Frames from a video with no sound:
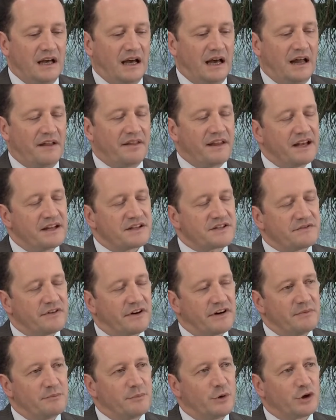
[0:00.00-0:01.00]
I think it's
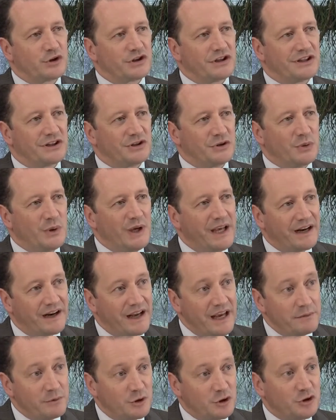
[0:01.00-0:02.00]
very important that we are
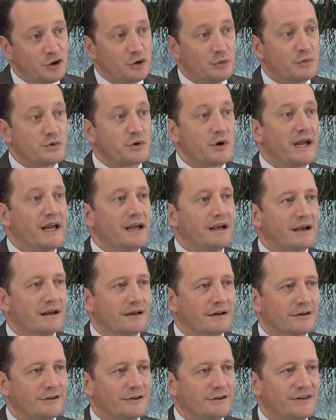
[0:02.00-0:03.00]
able to bring
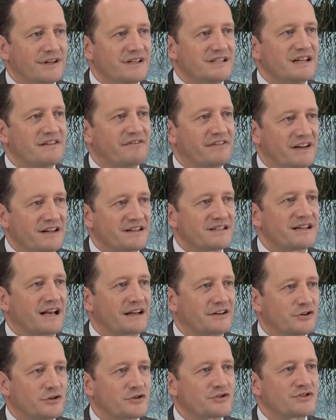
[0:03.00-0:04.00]
all these different
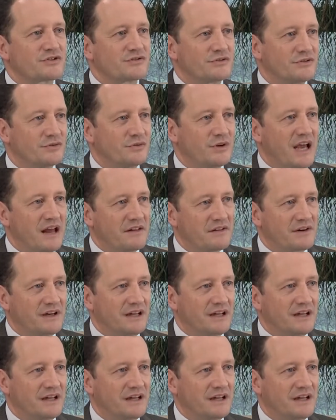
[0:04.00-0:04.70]
sectors together